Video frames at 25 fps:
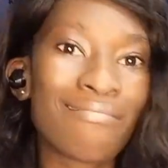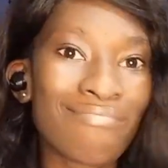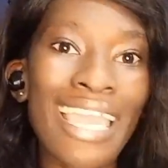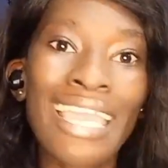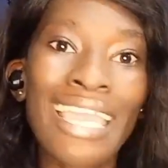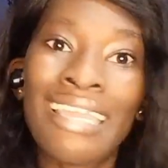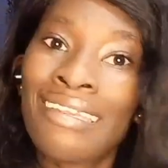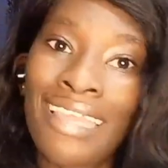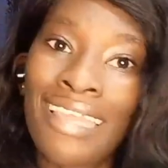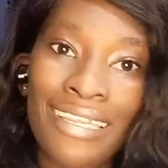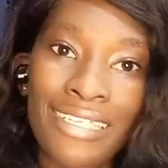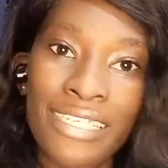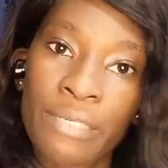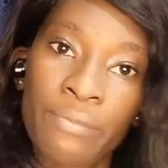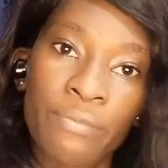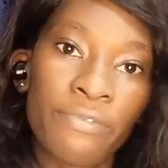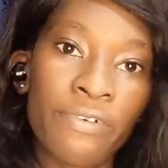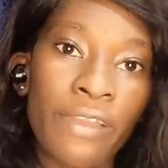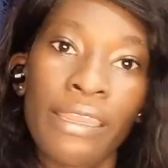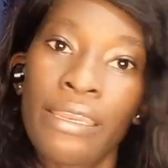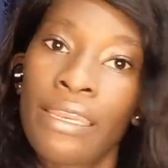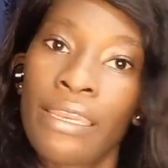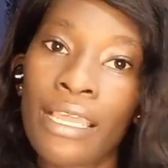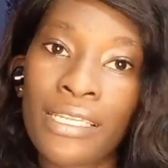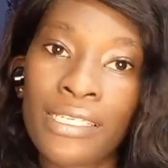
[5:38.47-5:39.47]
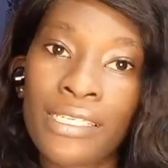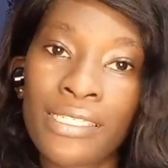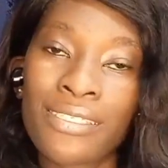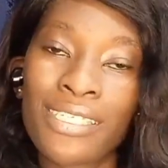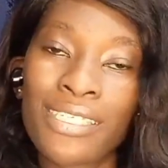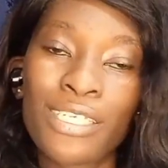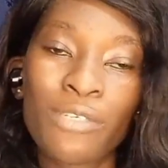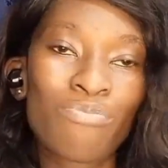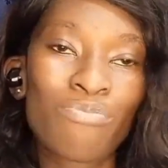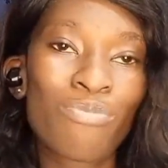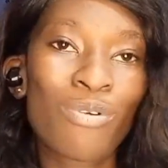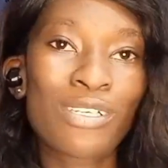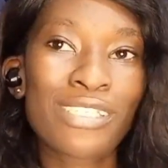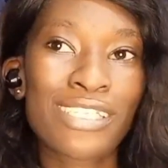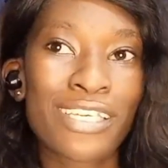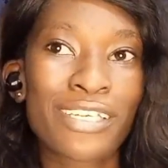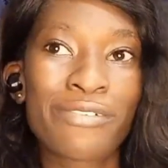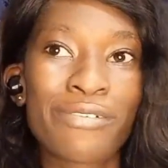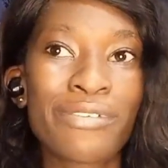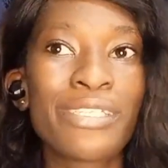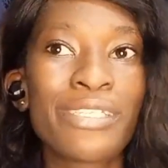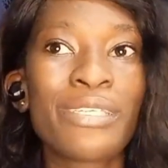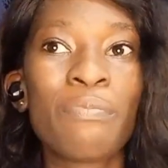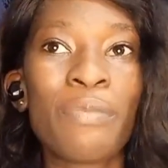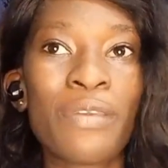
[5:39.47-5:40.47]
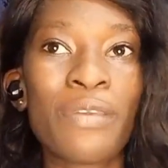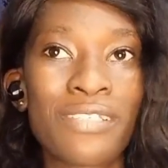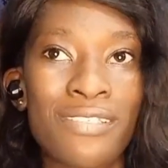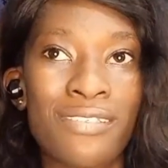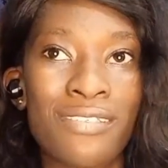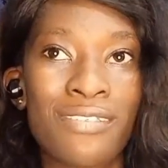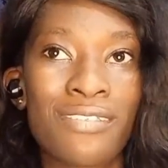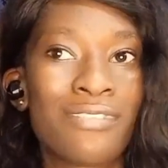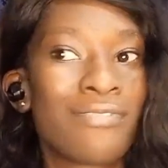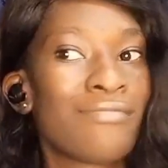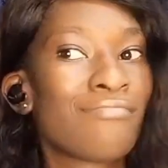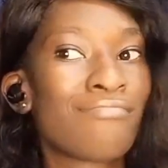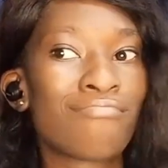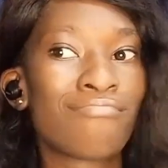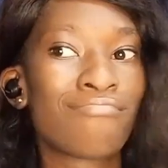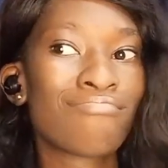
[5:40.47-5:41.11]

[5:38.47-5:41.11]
ended him finally. He was a greedy person.